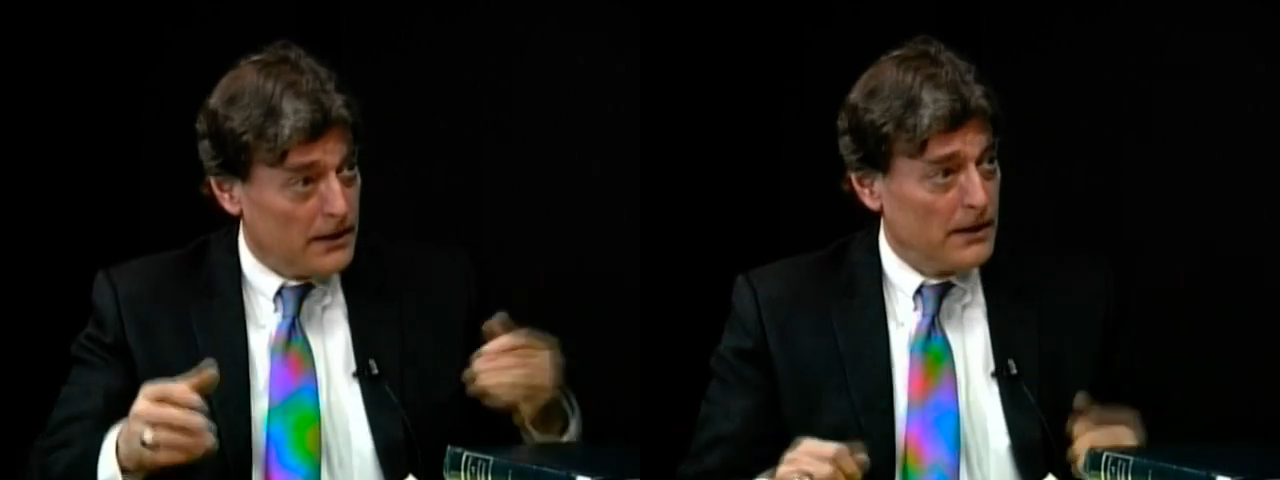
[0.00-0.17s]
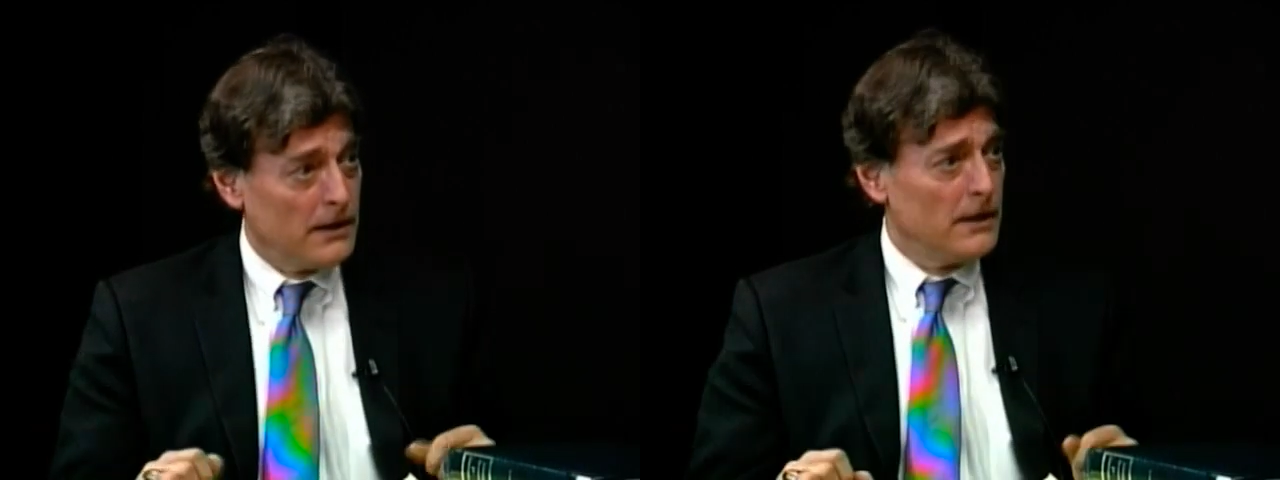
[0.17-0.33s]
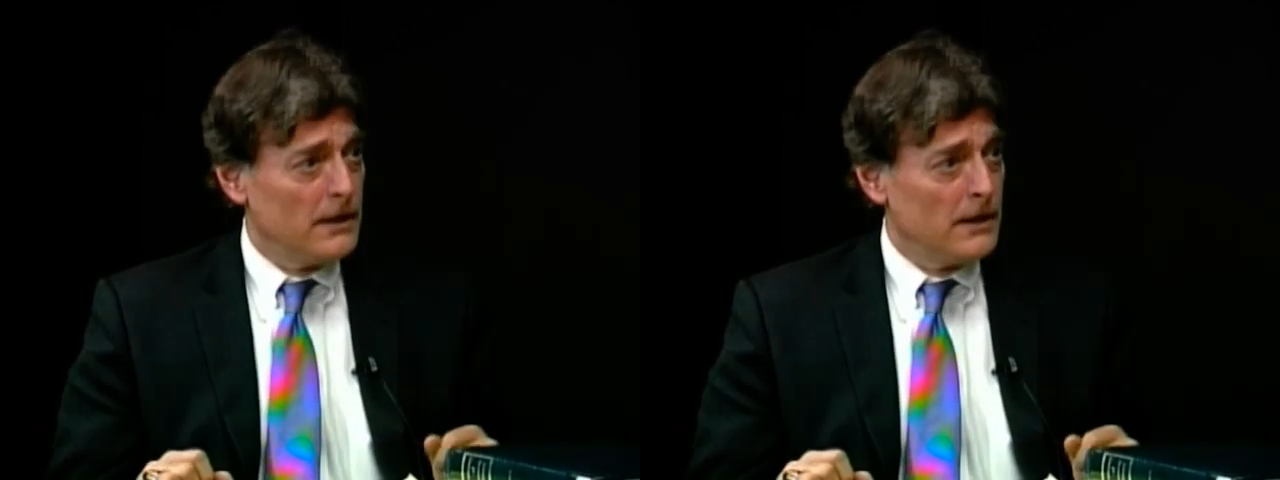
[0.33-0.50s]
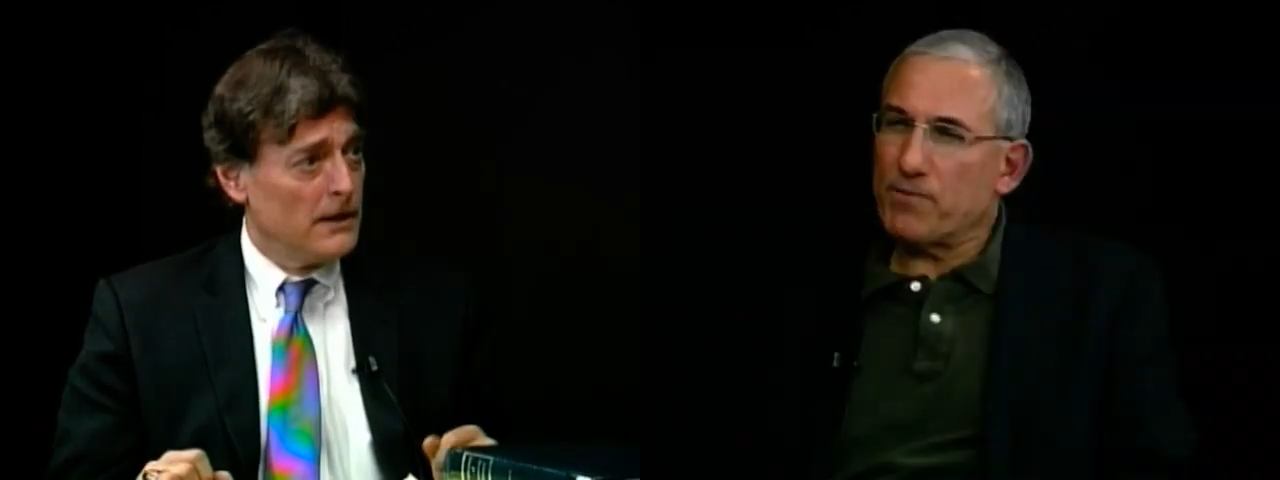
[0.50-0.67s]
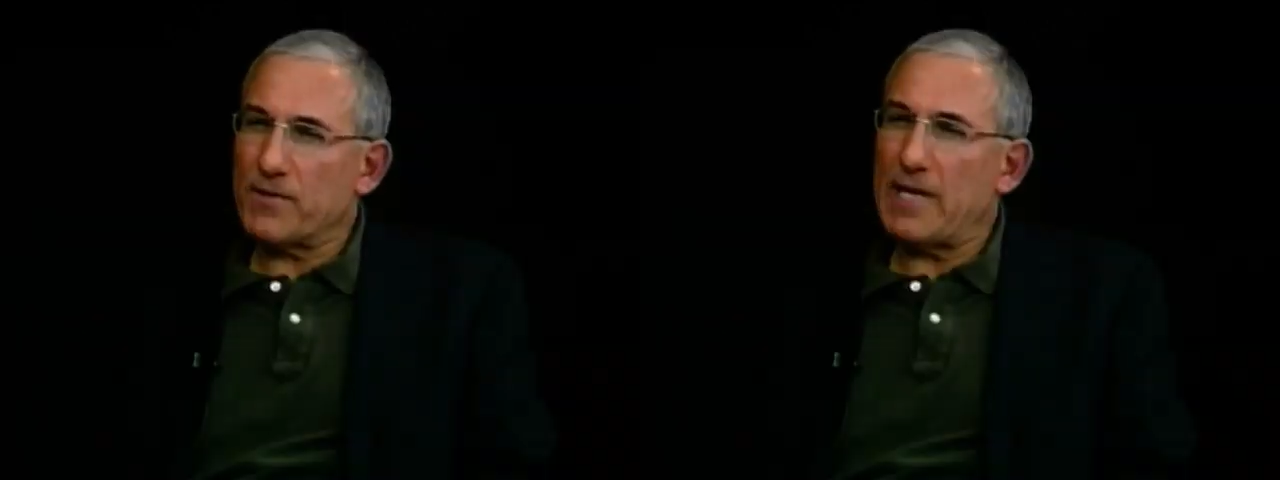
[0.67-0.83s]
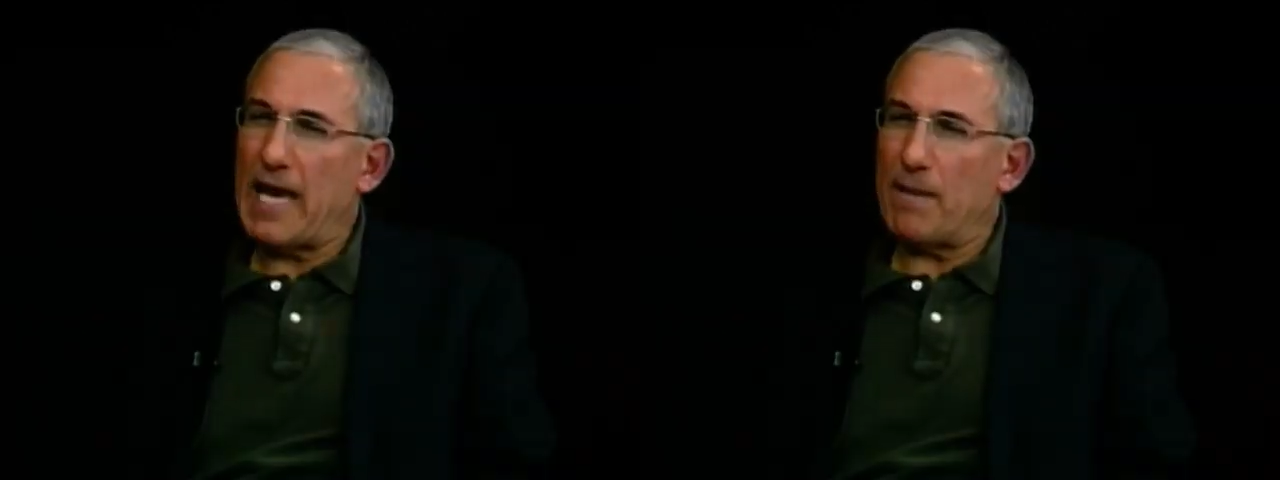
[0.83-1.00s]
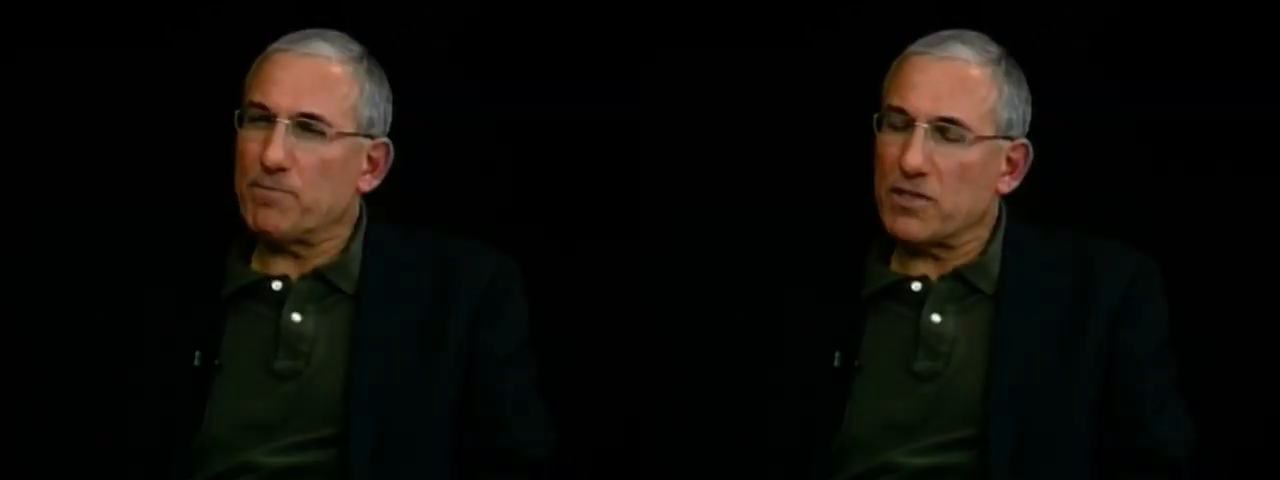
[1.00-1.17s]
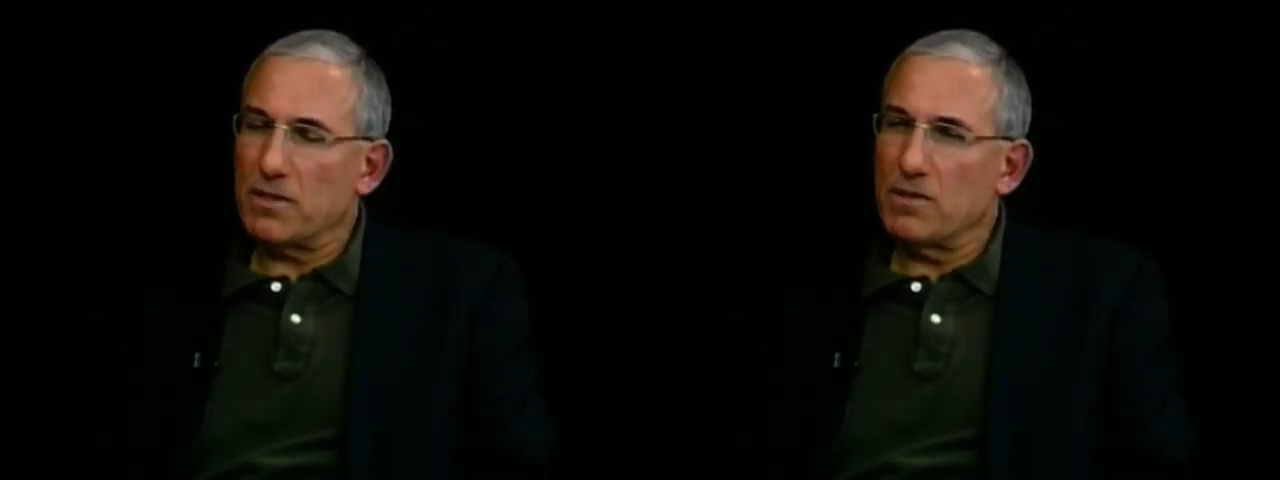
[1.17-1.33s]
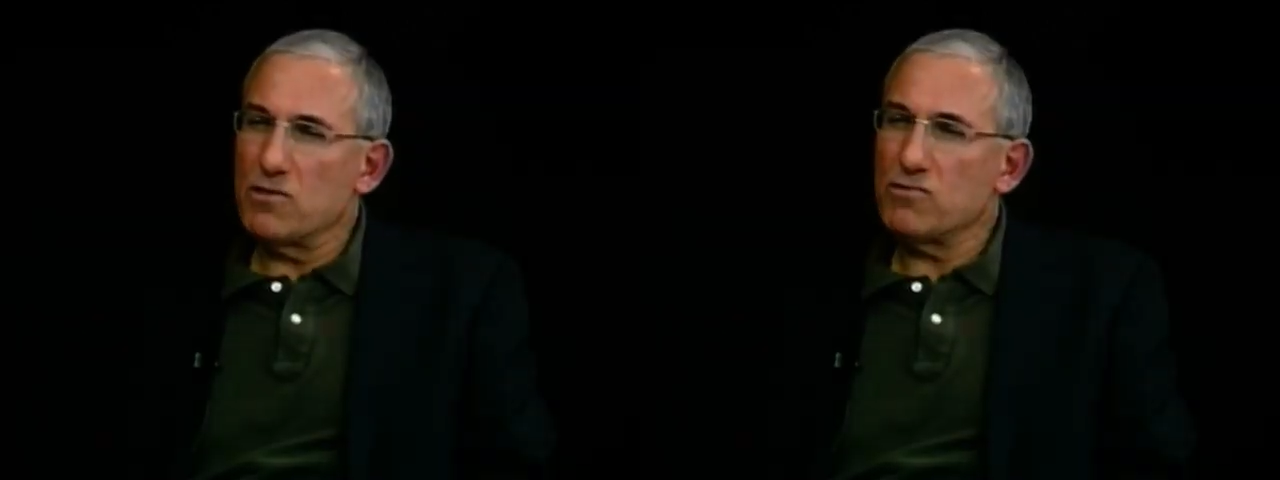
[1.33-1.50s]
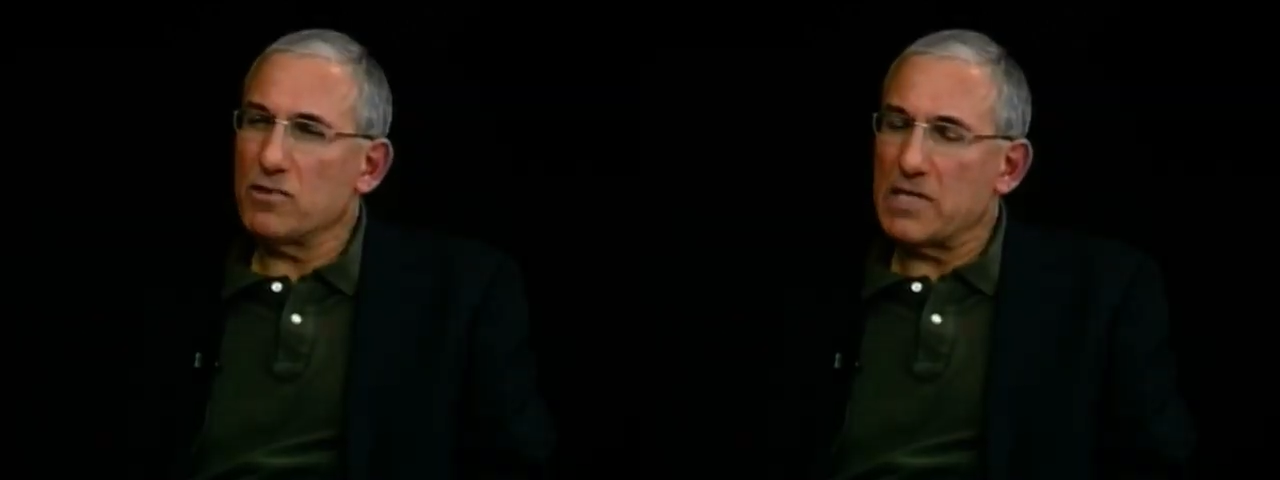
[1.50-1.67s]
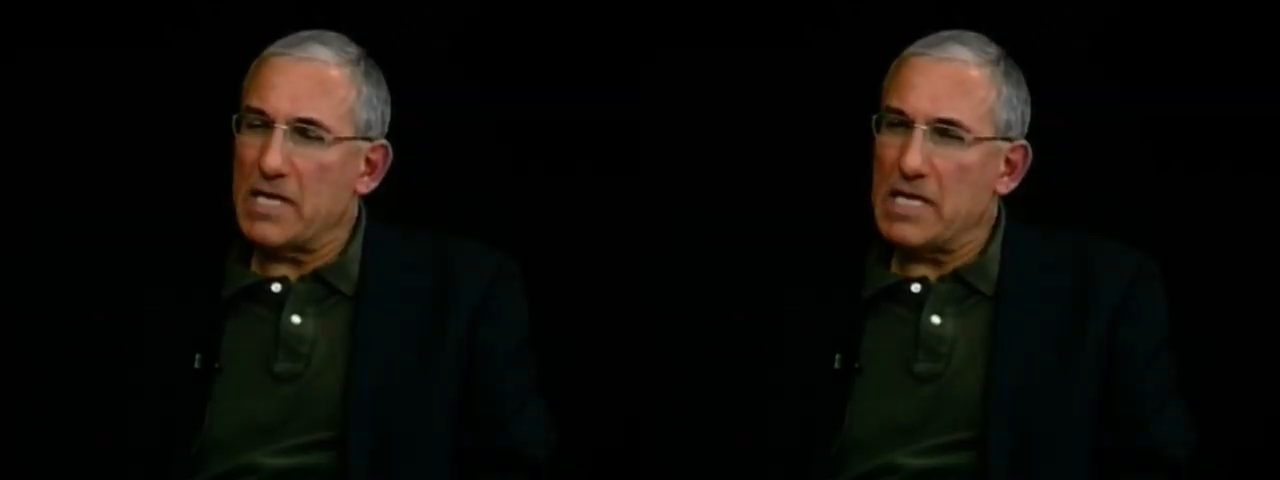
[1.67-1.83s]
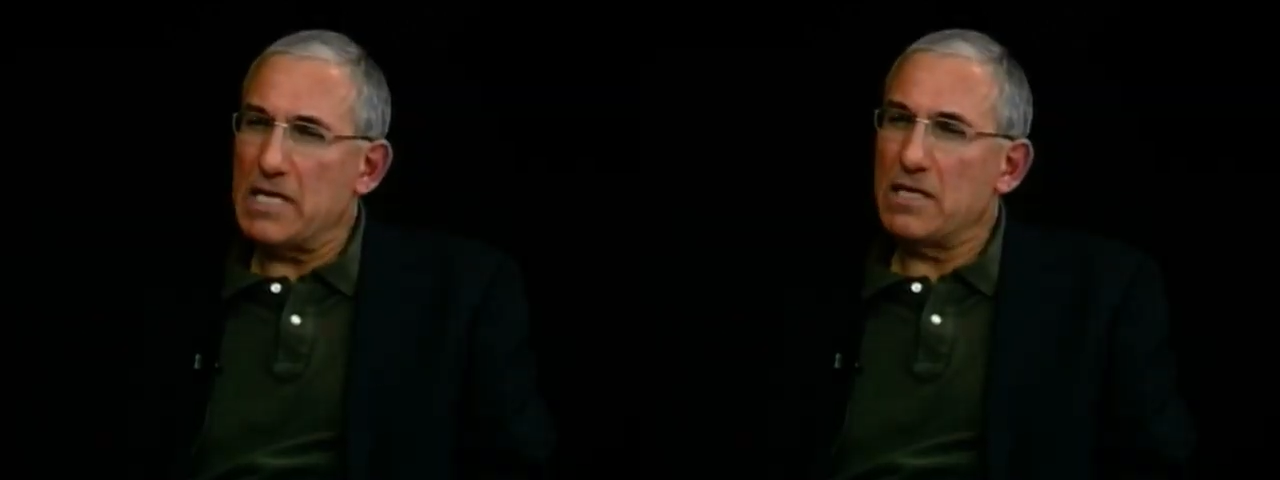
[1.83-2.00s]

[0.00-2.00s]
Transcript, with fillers: Yeah, abs absolutely.